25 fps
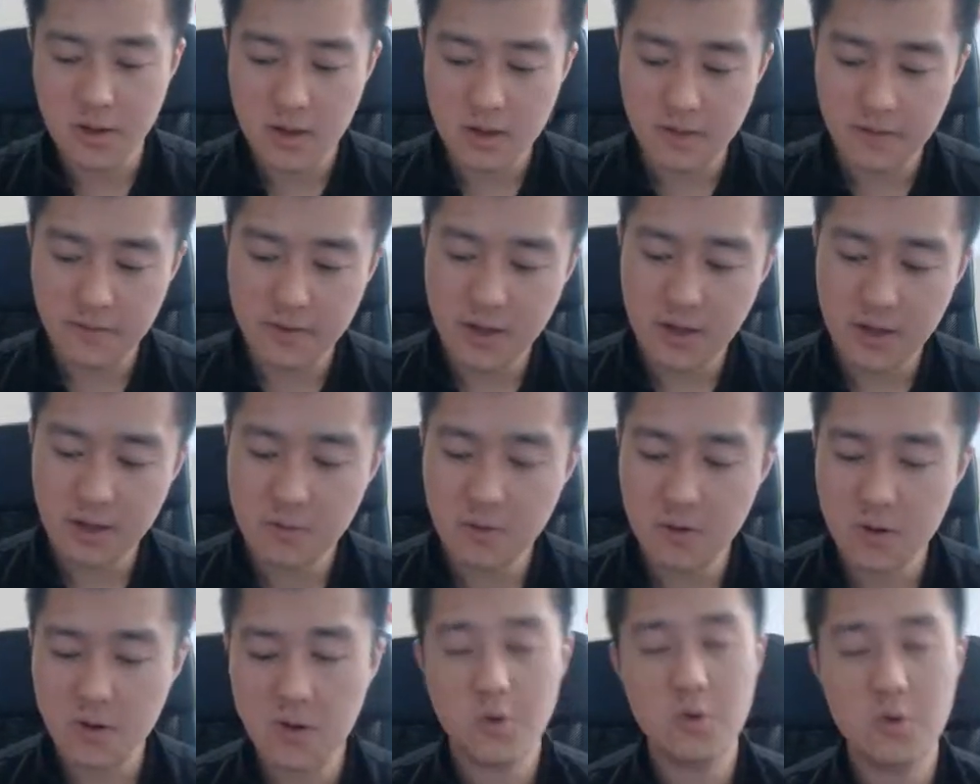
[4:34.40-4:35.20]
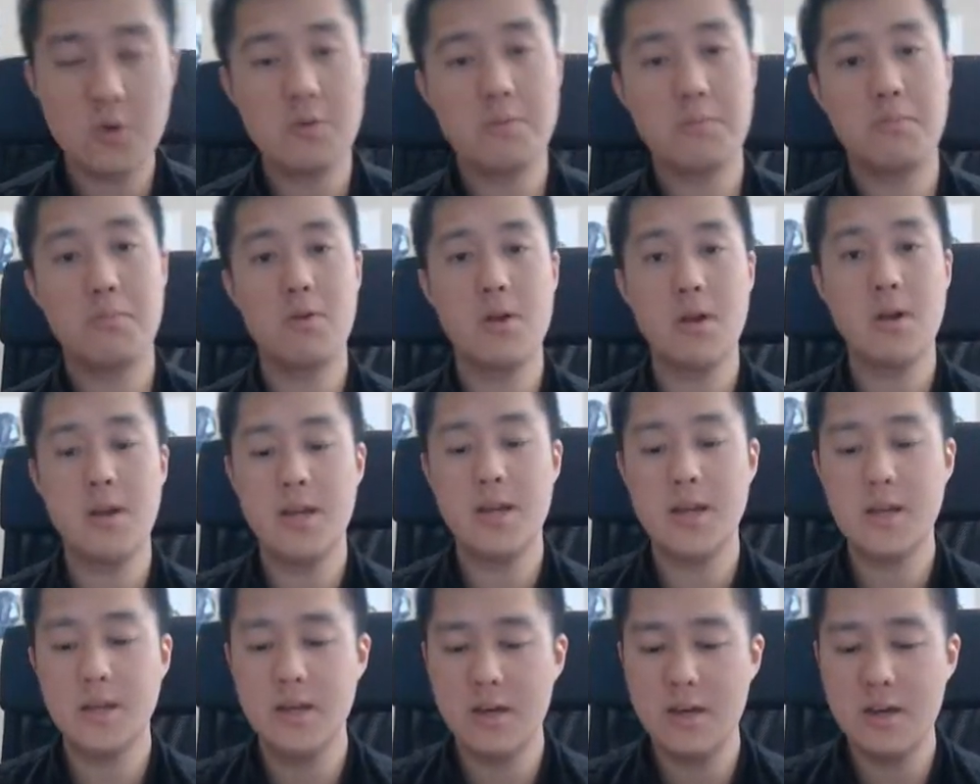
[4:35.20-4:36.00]
feel like we're doing pretty
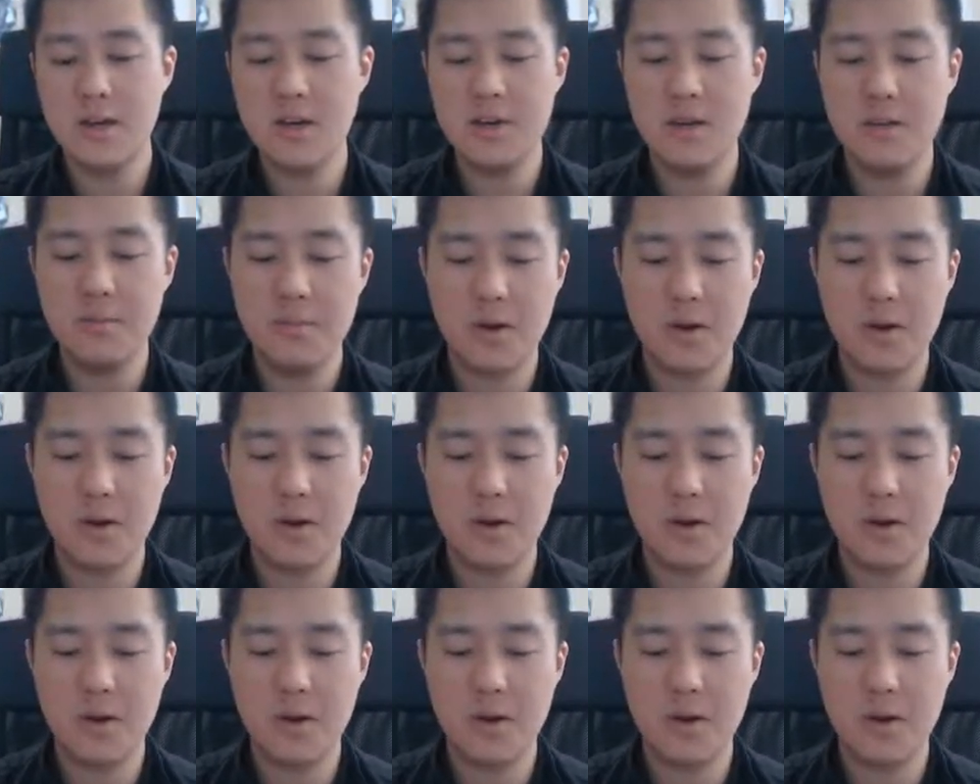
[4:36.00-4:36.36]
good,